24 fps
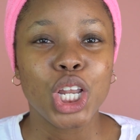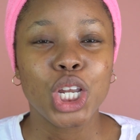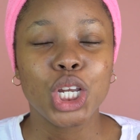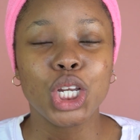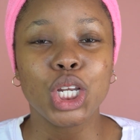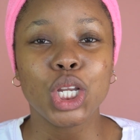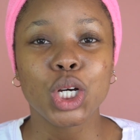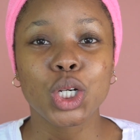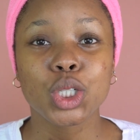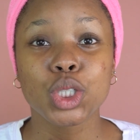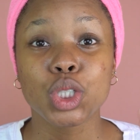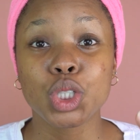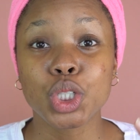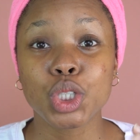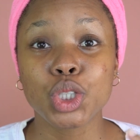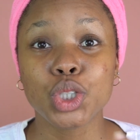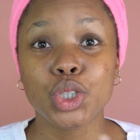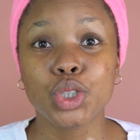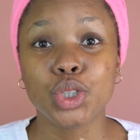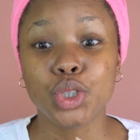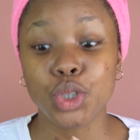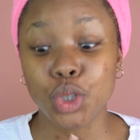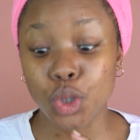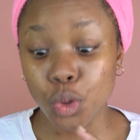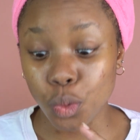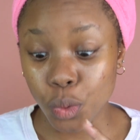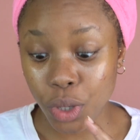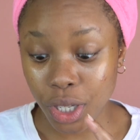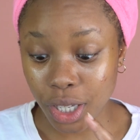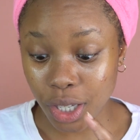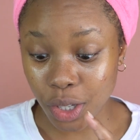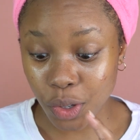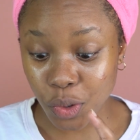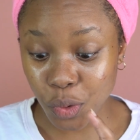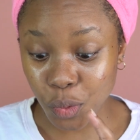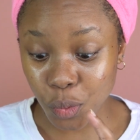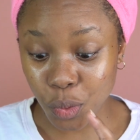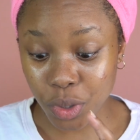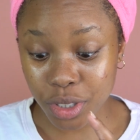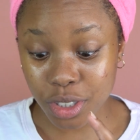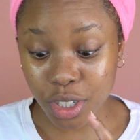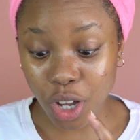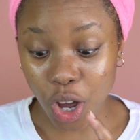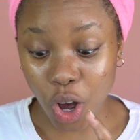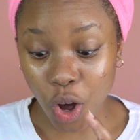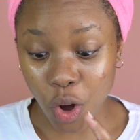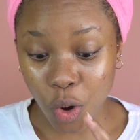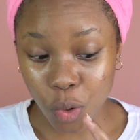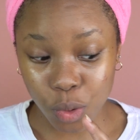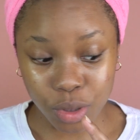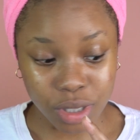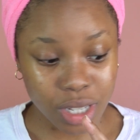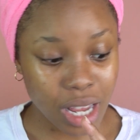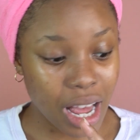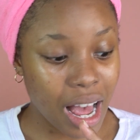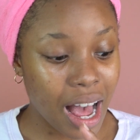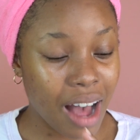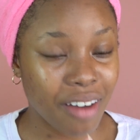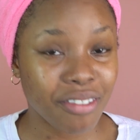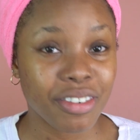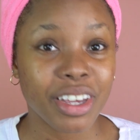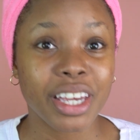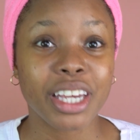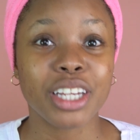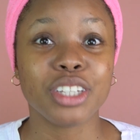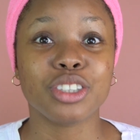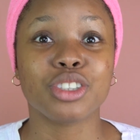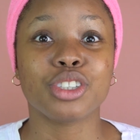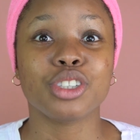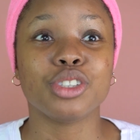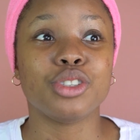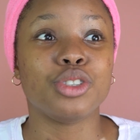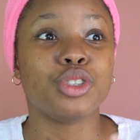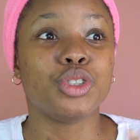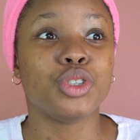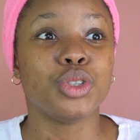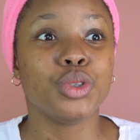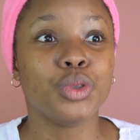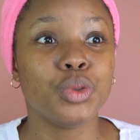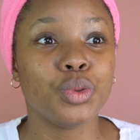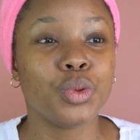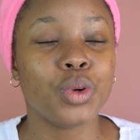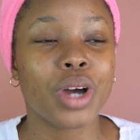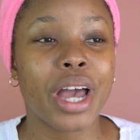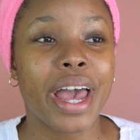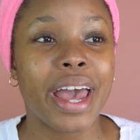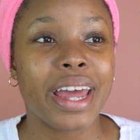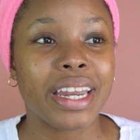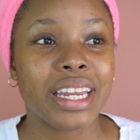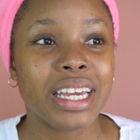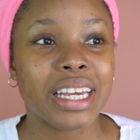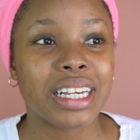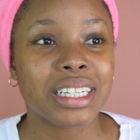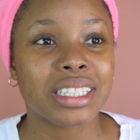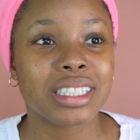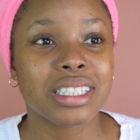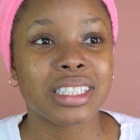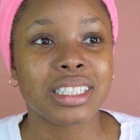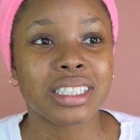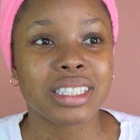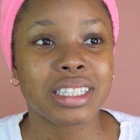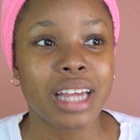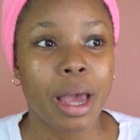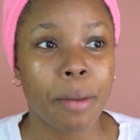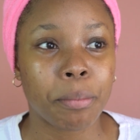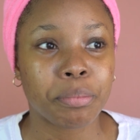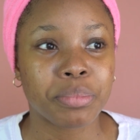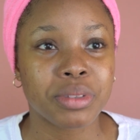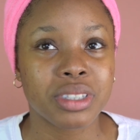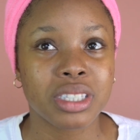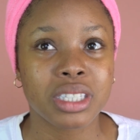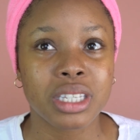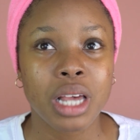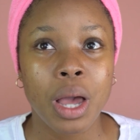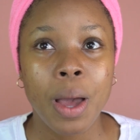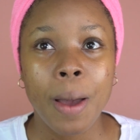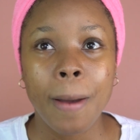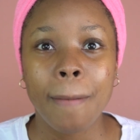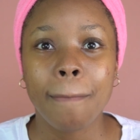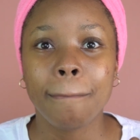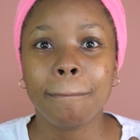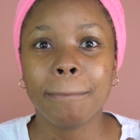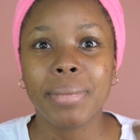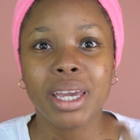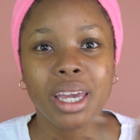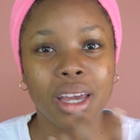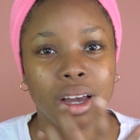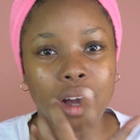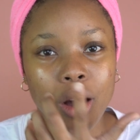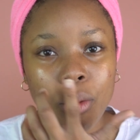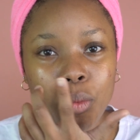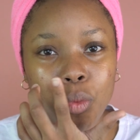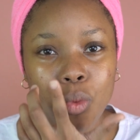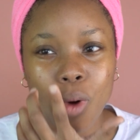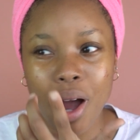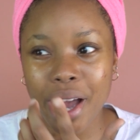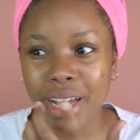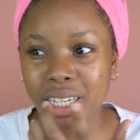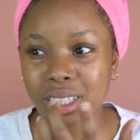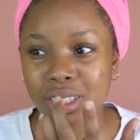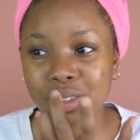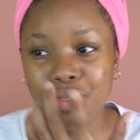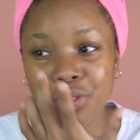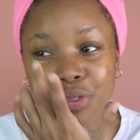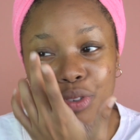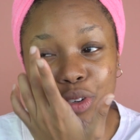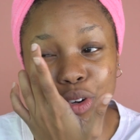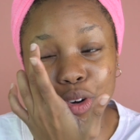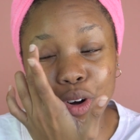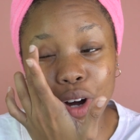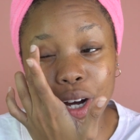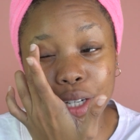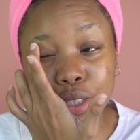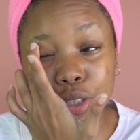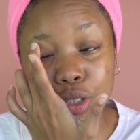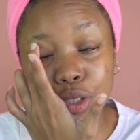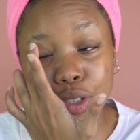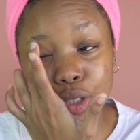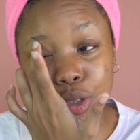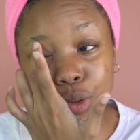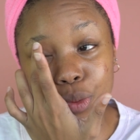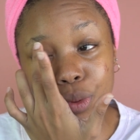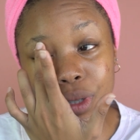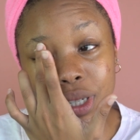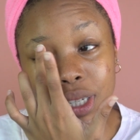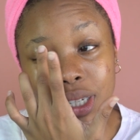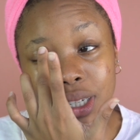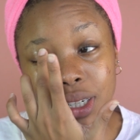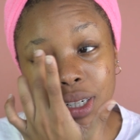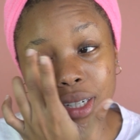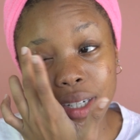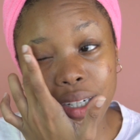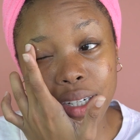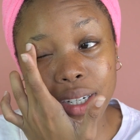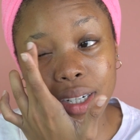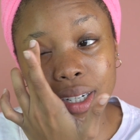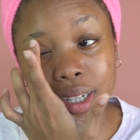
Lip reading: looks dewy without having to do any steps makeup wise for a dewy look.